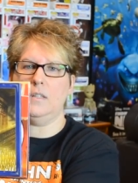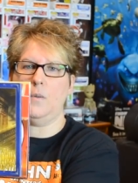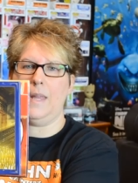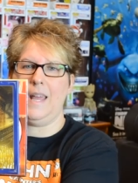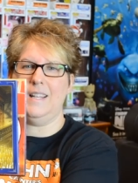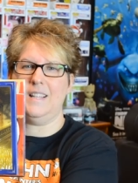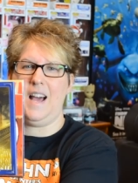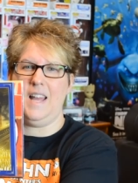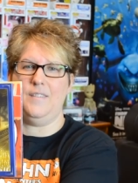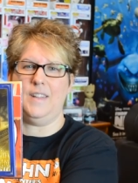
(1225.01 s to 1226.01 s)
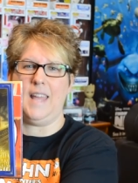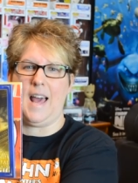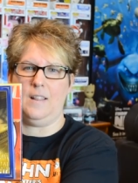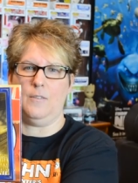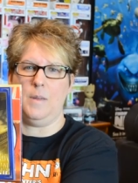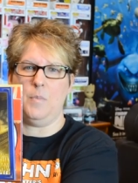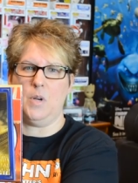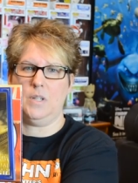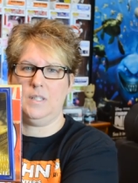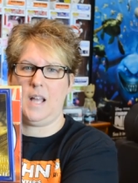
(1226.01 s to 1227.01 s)
So, again, it's kind of a gallery
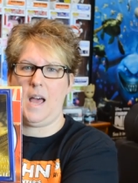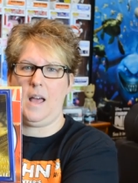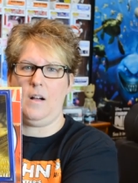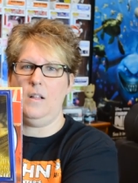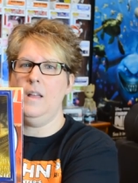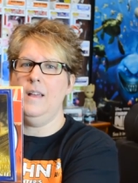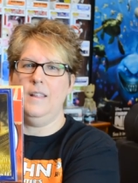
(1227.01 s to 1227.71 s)
book style.